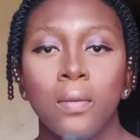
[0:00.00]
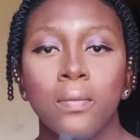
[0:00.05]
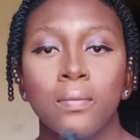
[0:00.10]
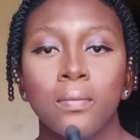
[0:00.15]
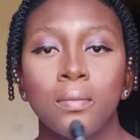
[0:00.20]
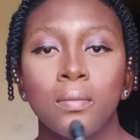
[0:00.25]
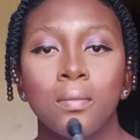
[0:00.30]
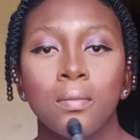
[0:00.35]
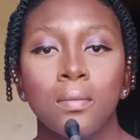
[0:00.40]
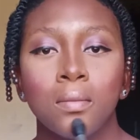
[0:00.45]

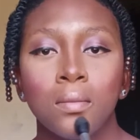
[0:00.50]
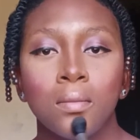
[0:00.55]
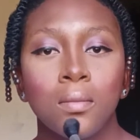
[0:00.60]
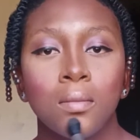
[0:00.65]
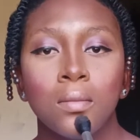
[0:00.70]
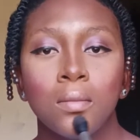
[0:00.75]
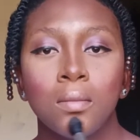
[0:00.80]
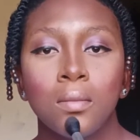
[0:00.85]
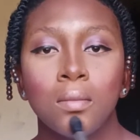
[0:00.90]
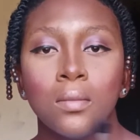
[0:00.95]
Here,
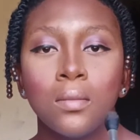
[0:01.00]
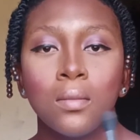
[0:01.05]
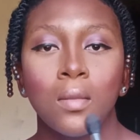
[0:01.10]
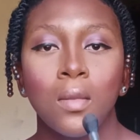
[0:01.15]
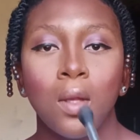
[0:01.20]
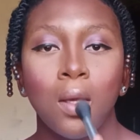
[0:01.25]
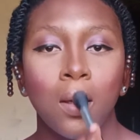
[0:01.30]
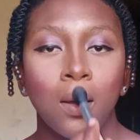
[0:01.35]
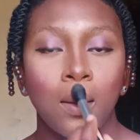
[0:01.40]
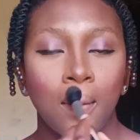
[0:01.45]

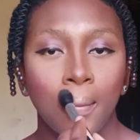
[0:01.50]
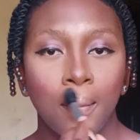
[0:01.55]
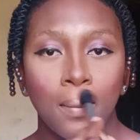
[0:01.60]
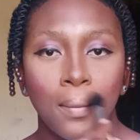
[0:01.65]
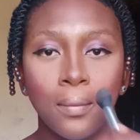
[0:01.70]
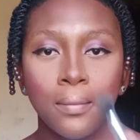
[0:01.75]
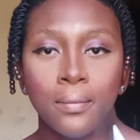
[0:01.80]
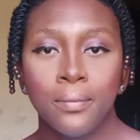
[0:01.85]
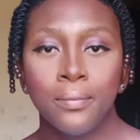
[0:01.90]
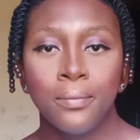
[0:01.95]

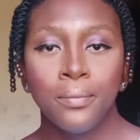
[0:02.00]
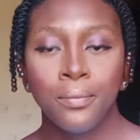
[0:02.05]
here.